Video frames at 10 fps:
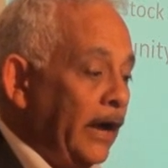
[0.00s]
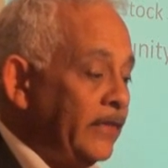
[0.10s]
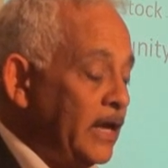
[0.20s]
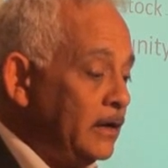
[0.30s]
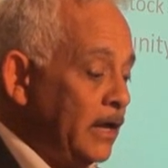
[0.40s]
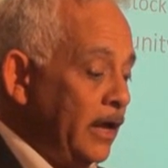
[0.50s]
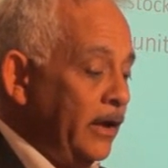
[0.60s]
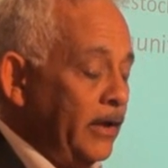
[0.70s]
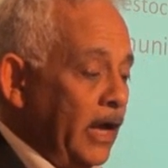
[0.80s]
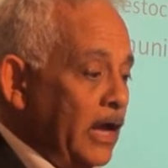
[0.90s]
And then,
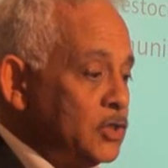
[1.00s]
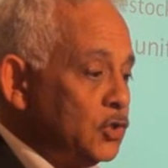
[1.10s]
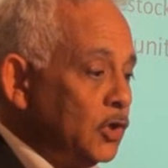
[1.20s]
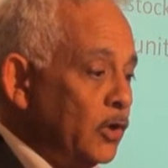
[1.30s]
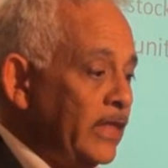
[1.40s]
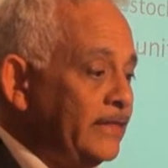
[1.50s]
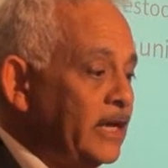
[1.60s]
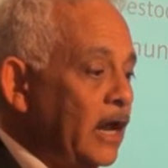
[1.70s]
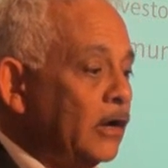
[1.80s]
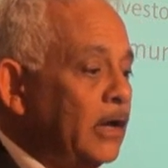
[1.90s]
as you know, that
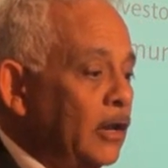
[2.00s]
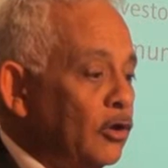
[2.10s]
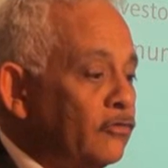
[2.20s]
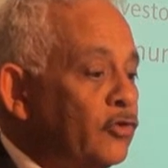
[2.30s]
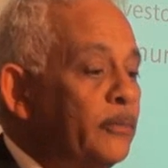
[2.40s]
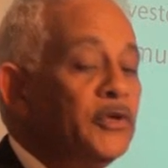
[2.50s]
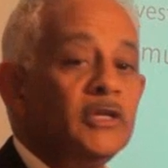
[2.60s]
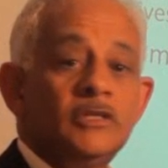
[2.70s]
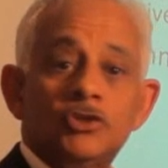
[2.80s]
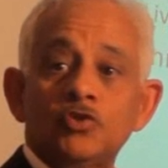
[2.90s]
there are a lot of
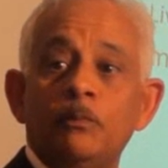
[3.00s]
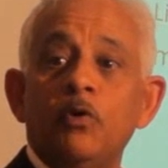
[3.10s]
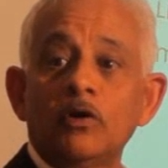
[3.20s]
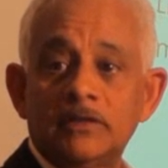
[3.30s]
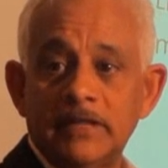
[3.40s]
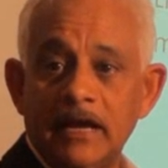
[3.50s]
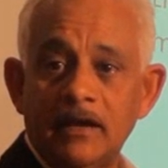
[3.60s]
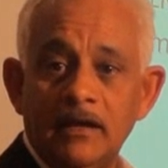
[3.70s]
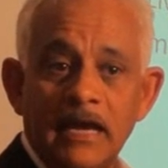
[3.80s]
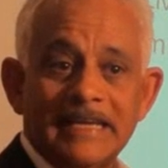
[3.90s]
community-supported
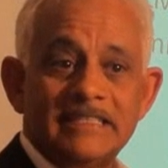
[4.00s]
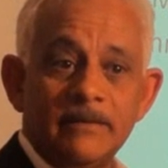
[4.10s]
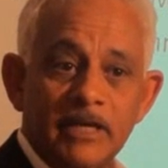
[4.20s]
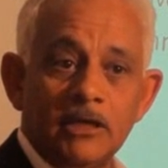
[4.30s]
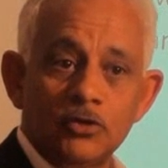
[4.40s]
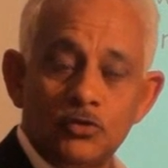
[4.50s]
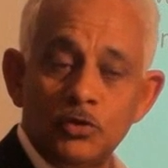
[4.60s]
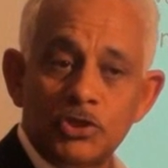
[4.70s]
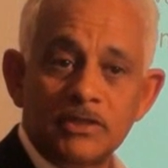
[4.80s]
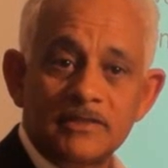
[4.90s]
academic
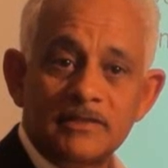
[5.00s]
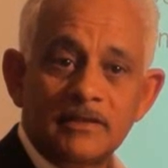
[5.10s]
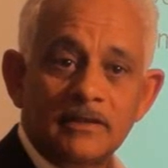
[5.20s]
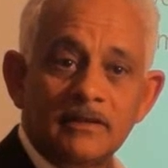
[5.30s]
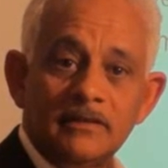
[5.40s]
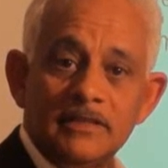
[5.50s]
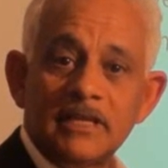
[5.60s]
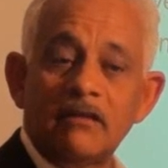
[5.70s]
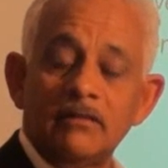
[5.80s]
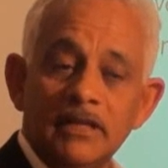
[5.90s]
institutions.
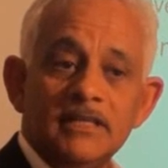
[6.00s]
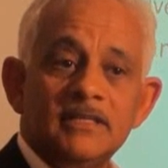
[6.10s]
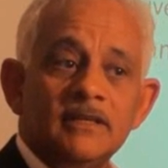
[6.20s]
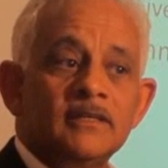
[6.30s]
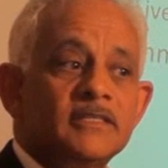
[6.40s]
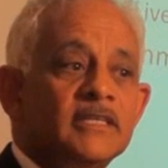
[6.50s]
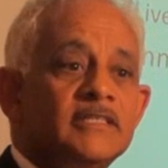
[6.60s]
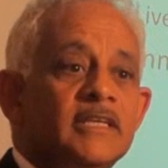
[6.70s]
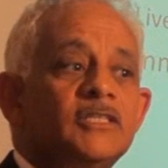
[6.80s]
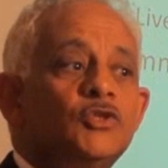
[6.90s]
These are really
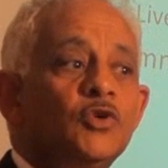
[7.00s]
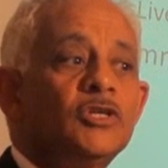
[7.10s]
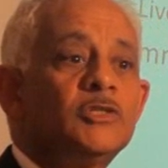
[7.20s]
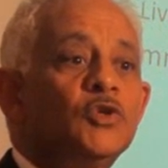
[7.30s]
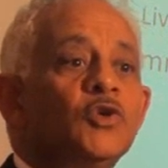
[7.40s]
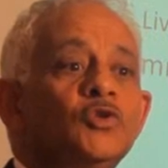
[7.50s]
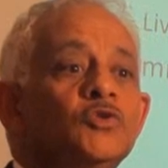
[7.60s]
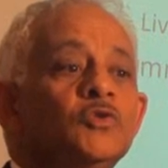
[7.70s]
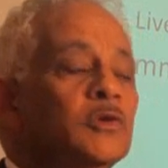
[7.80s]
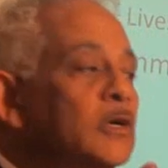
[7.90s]
success stories. You go
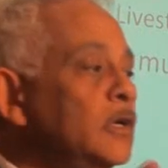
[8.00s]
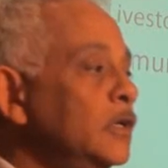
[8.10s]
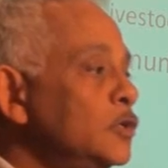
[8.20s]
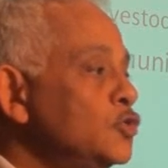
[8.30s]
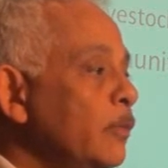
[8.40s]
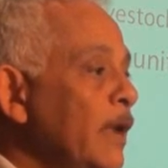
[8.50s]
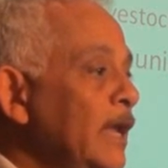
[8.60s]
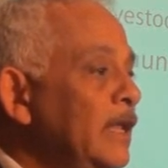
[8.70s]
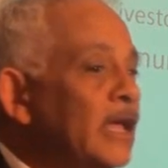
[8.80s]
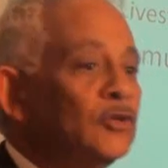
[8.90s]
to
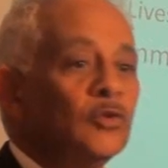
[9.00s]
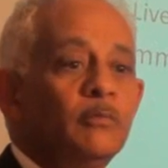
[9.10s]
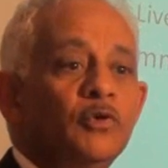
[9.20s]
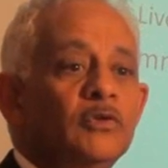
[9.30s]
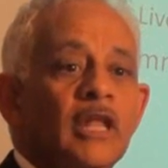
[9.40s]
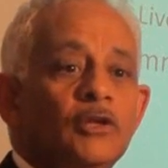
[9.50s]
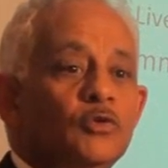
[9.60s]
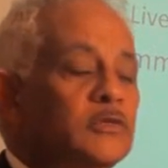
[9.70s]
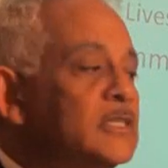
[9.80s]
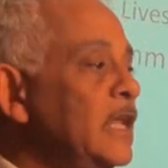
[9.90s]
Somaliland or
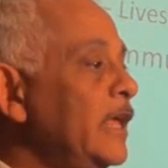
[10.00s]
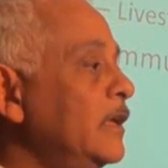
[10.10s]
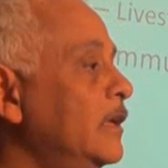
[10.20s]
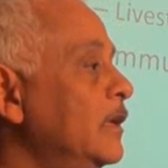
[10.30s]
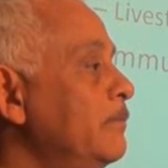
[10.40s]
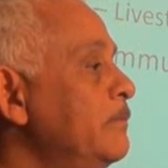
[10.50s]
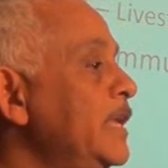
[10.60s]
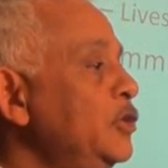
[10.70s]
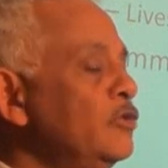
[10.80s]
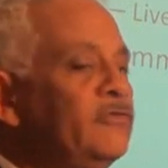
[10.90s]
Puntland, you will see like
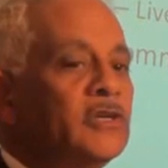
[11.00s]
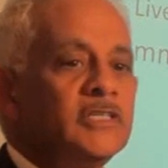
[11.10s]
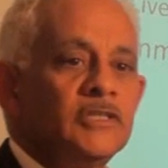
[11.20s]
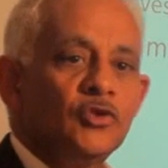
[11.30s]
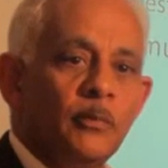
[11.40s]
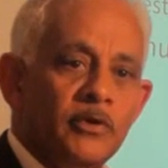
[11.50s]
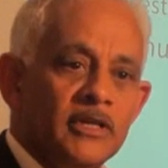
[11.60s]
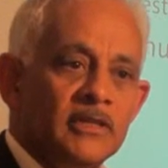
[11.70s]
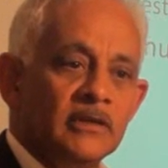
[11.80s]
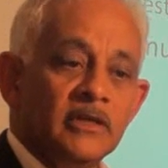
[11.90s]
many universities
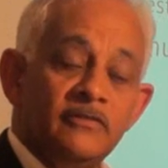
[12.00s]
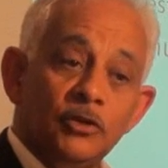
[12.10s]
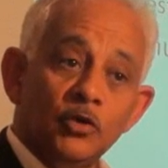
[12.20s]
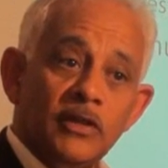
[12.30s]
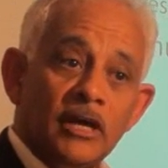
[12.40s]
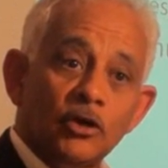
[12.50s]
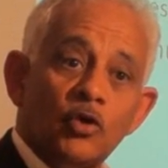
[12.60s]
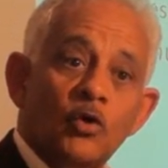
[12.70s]
operating, even though they are